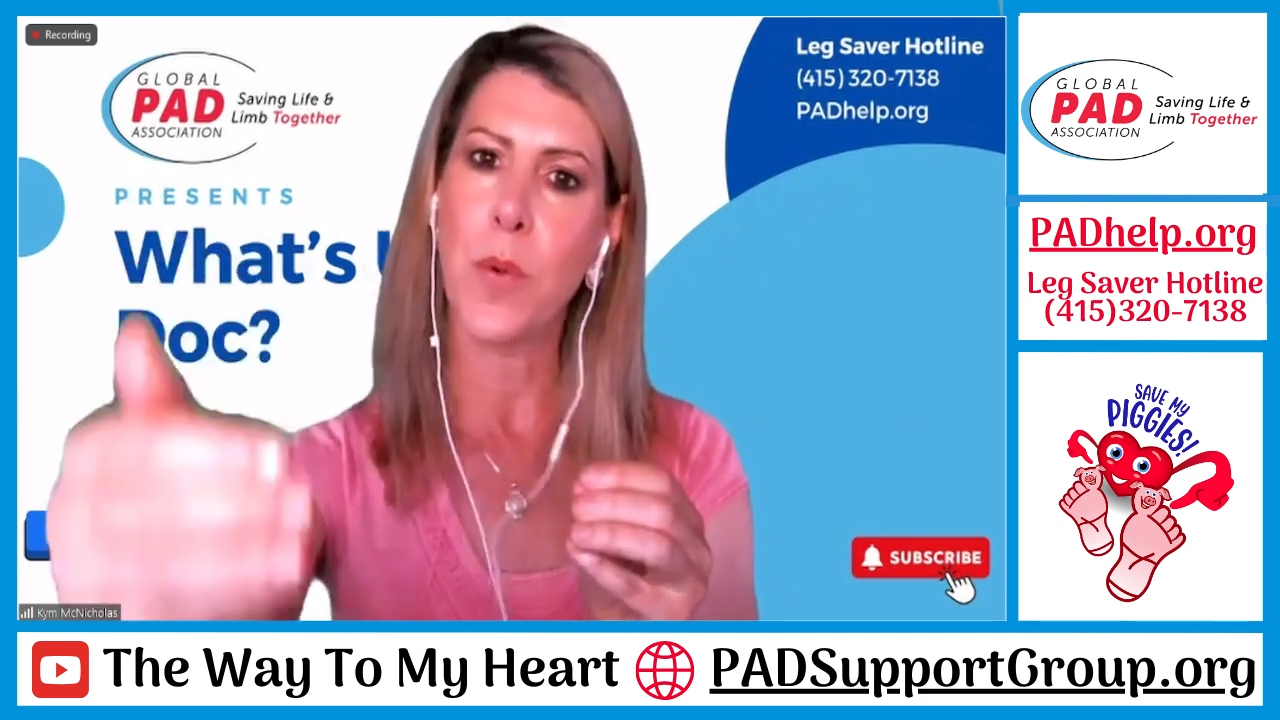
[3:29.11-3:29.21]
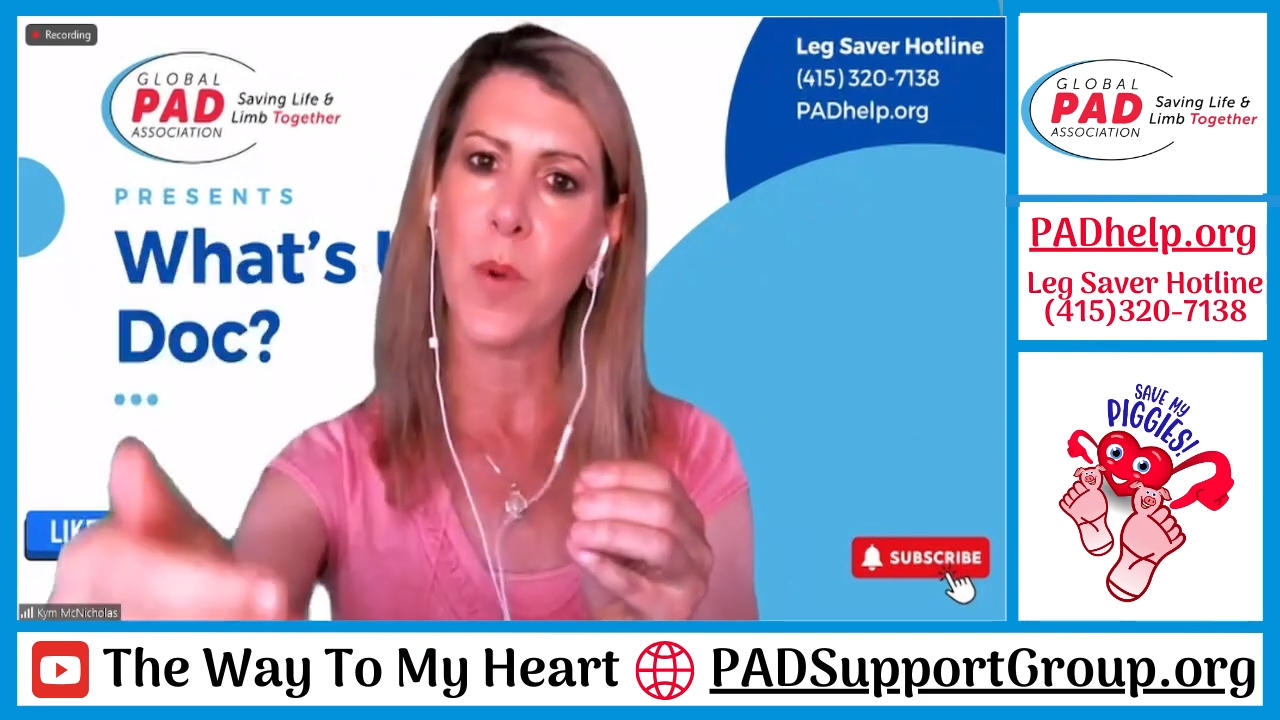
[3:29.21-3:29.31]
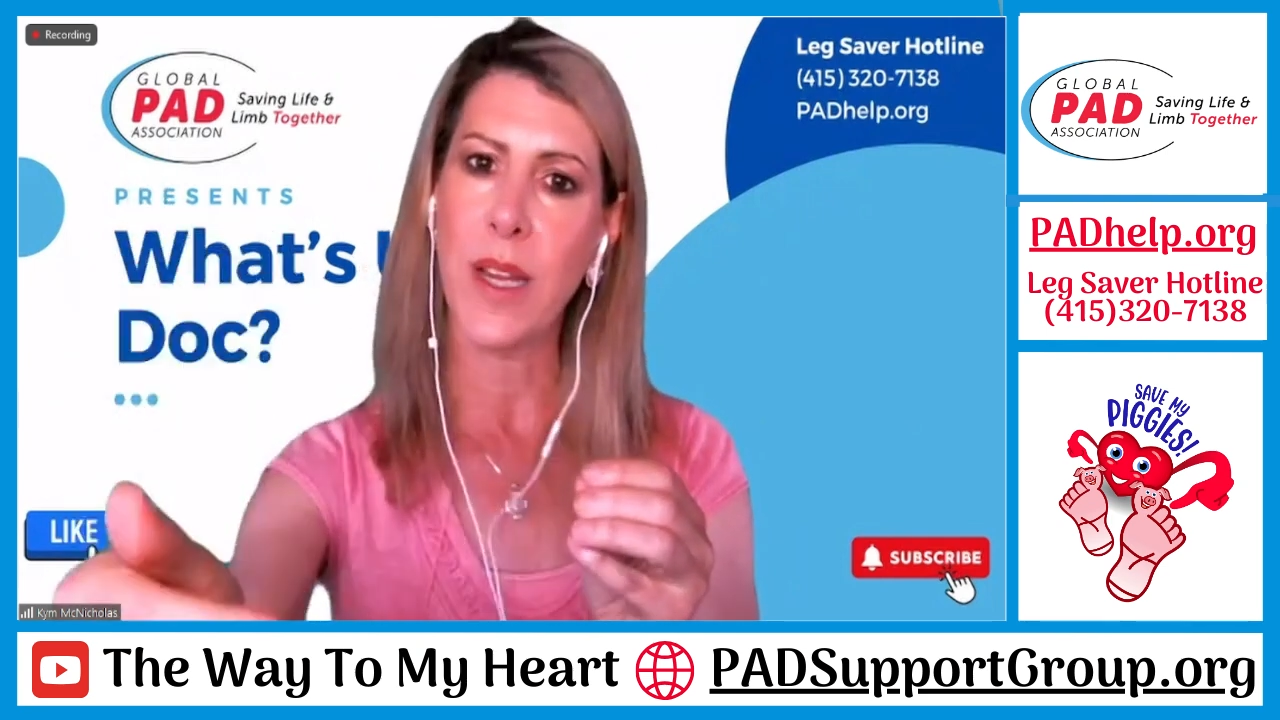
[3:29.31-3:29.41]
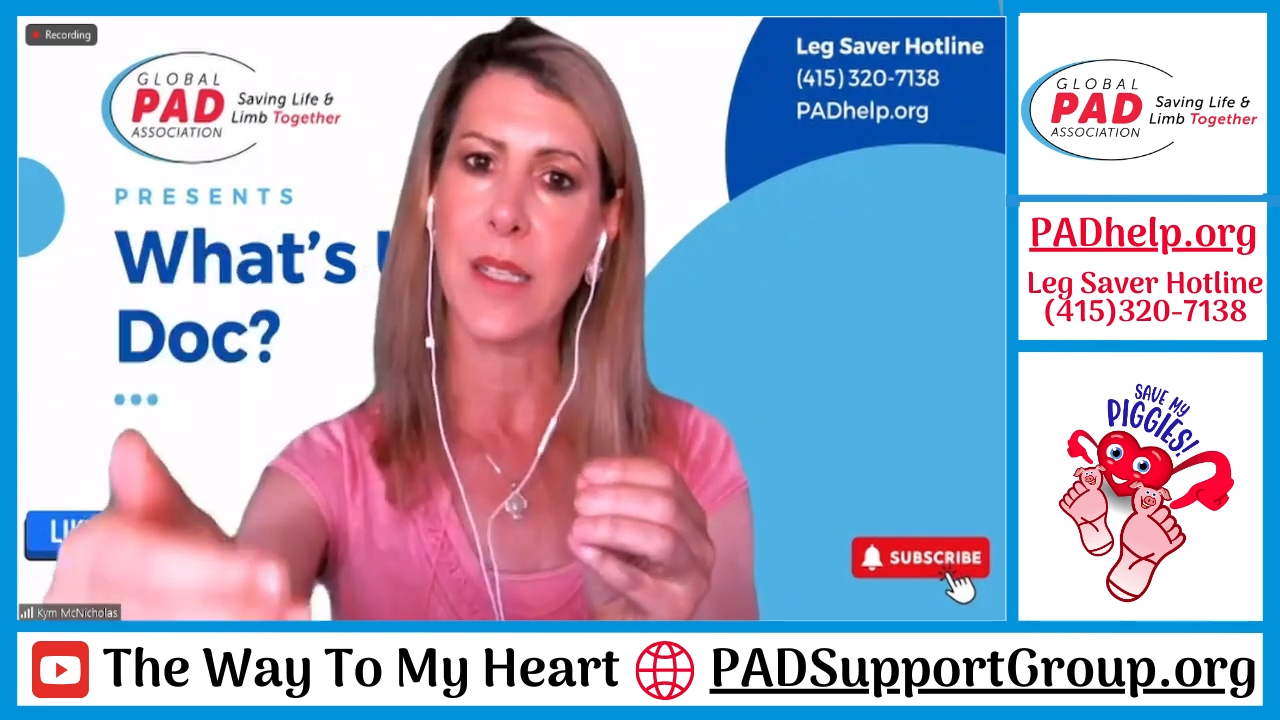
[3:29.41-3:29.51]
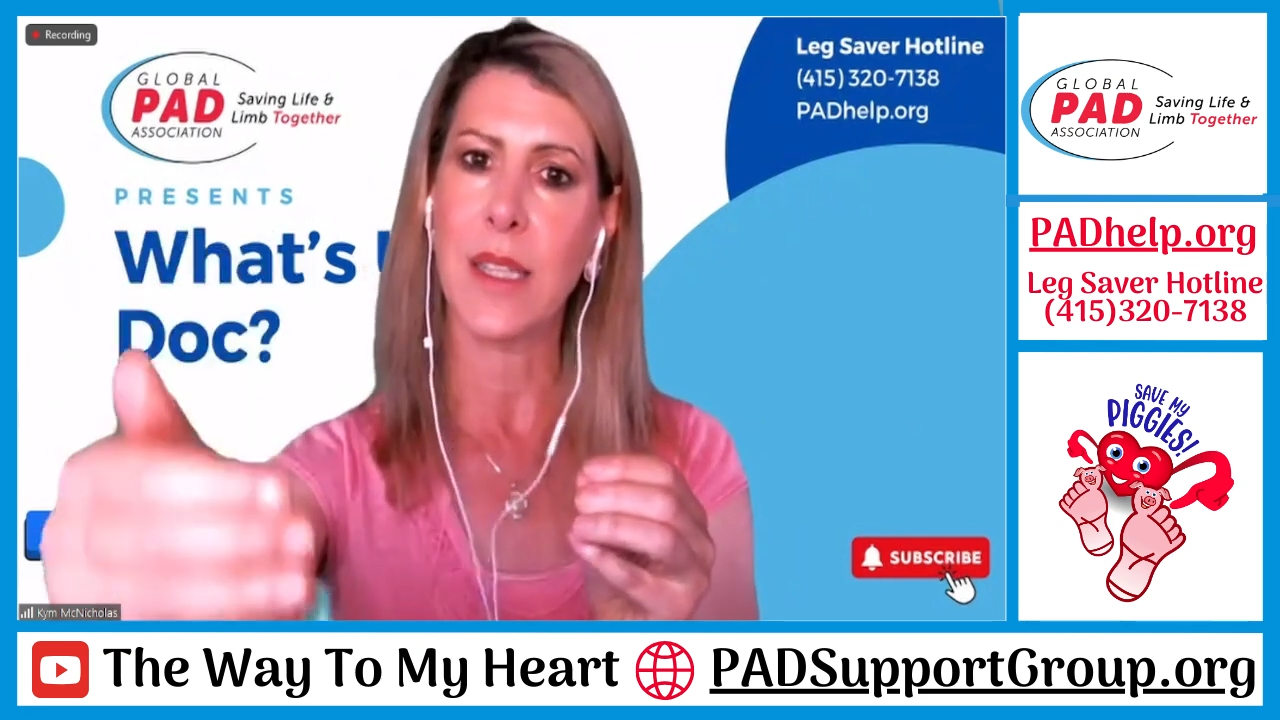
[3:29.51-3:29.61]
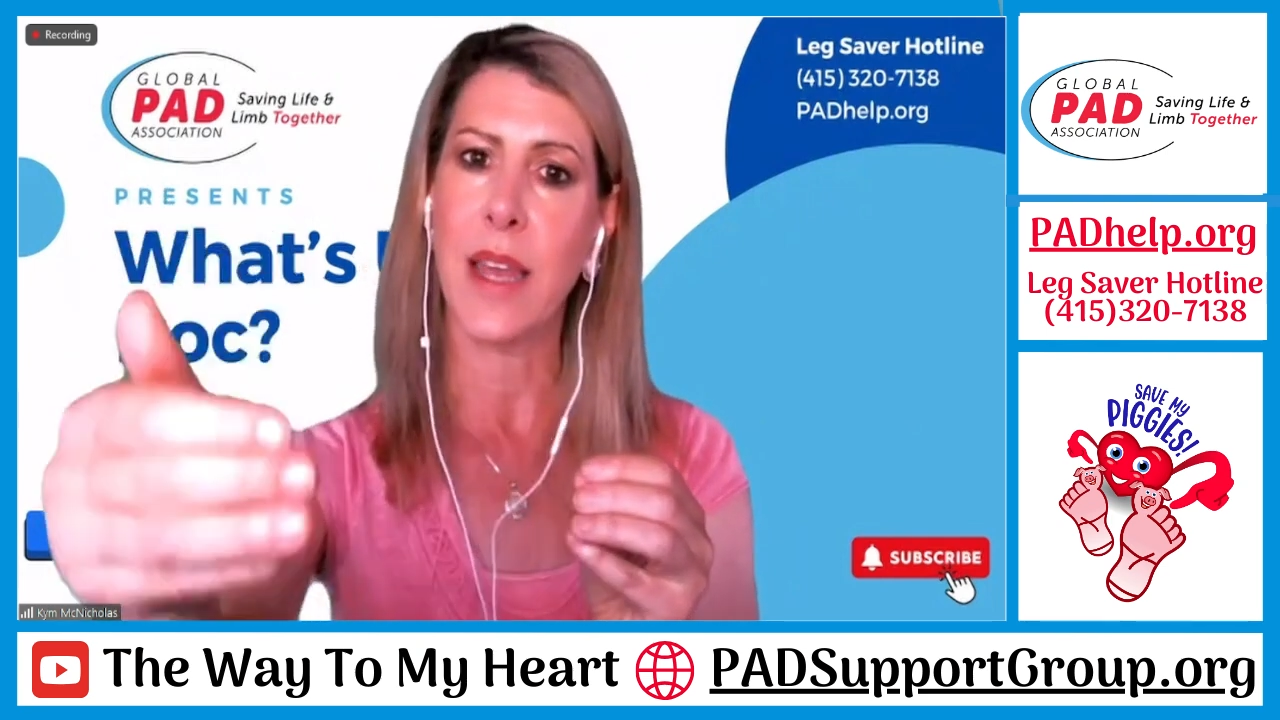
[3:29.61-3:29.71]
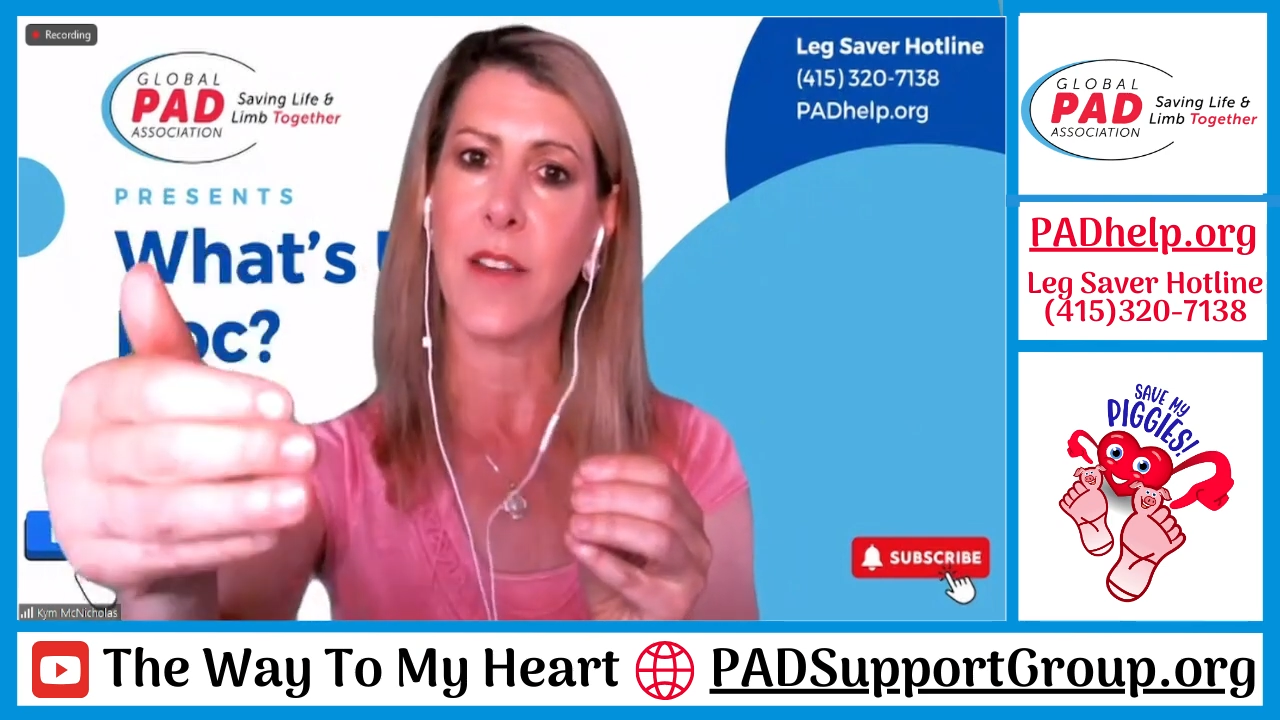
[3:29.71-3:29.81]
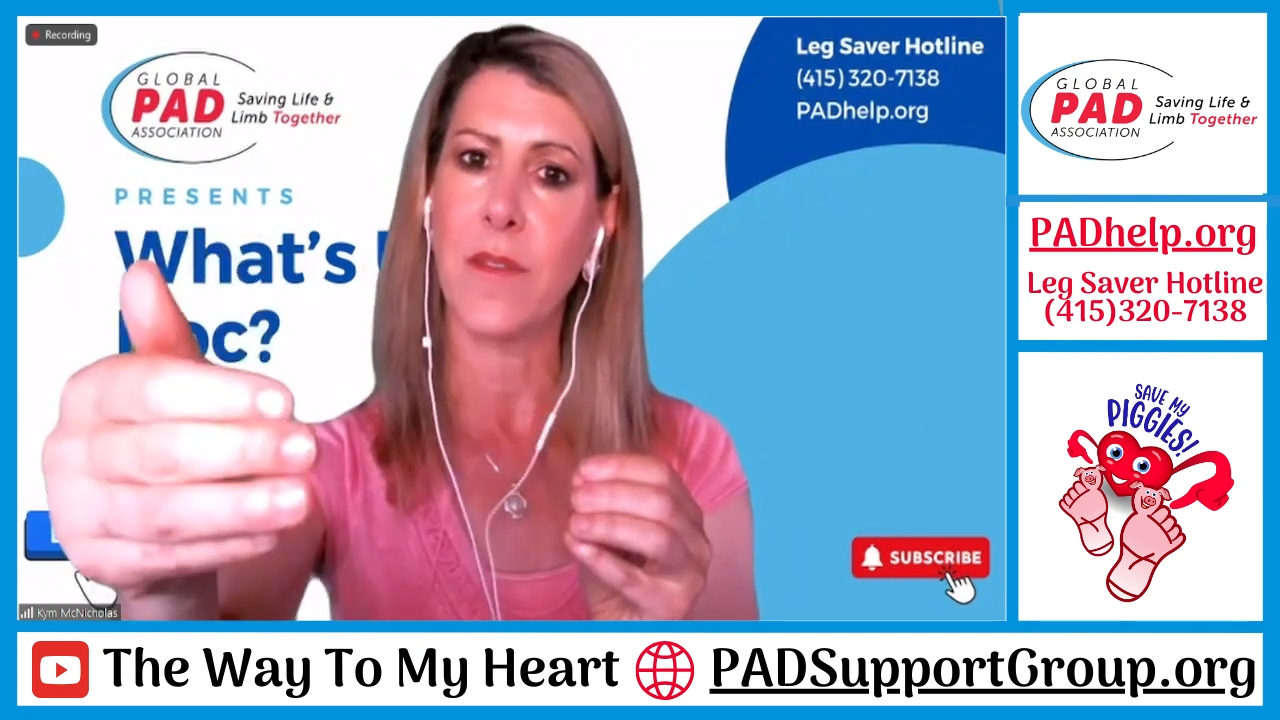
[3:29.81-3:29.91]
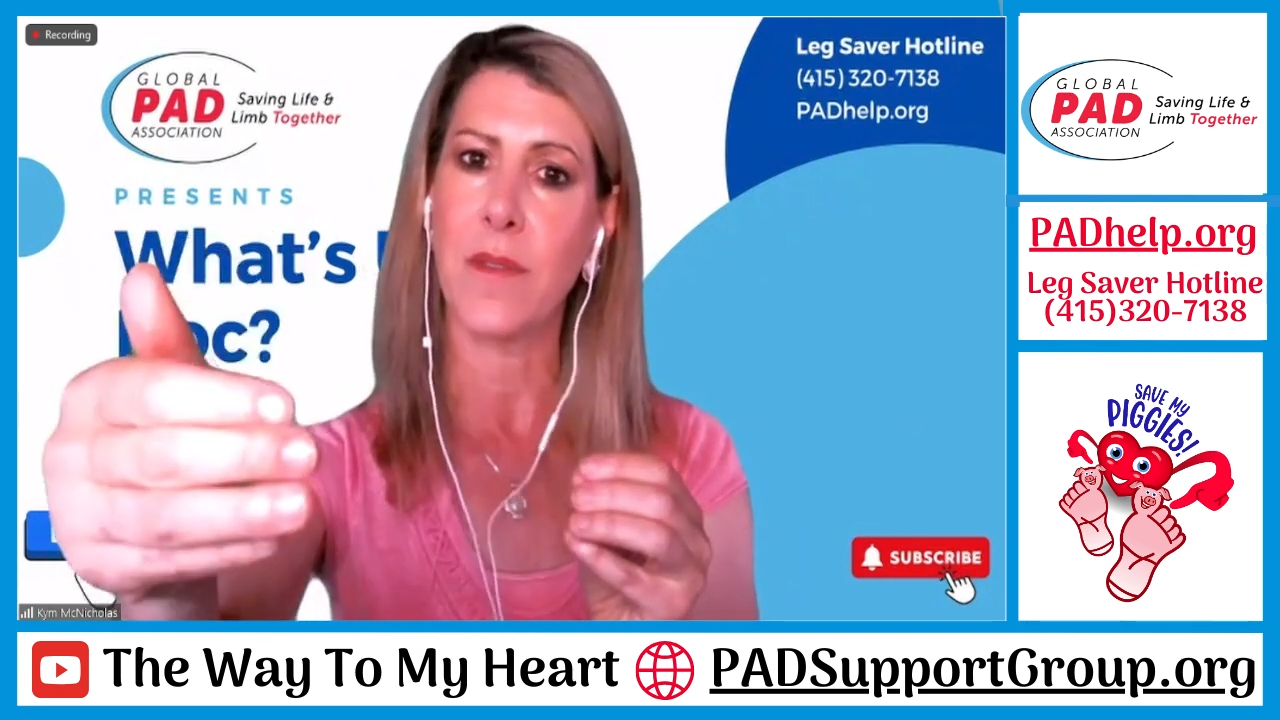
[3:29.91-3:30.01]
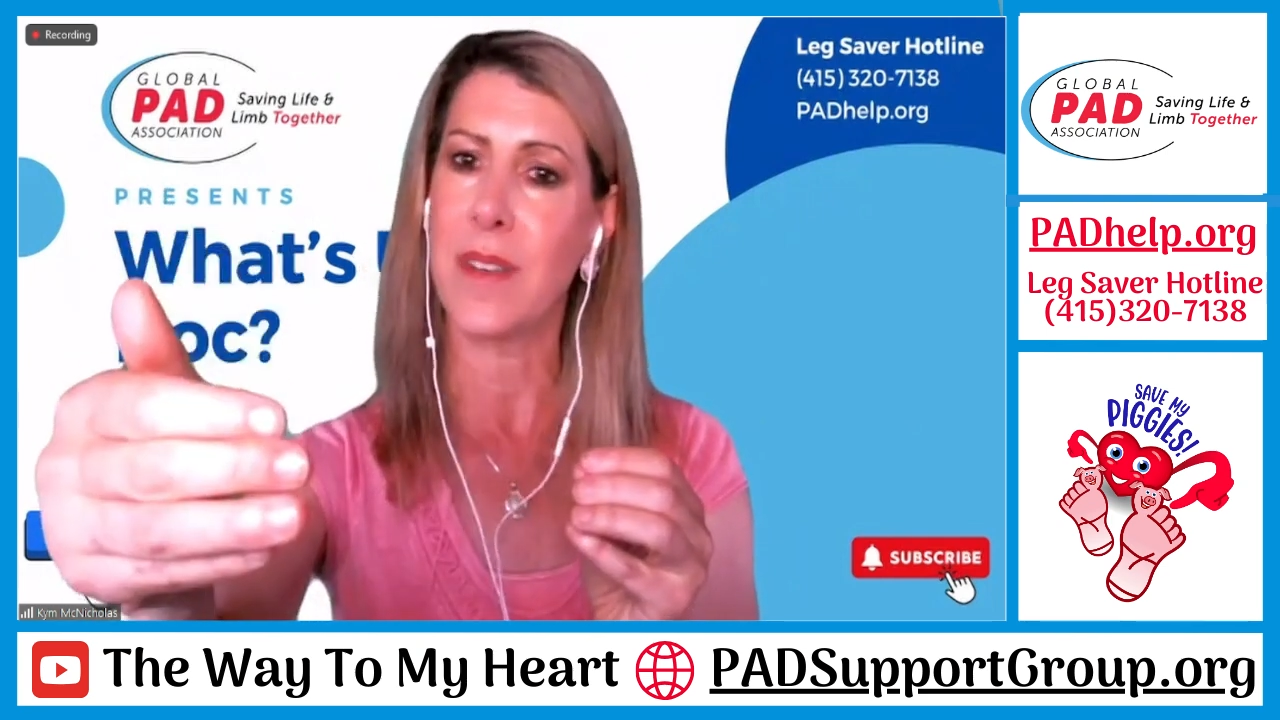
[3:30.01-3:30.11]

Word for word: point that it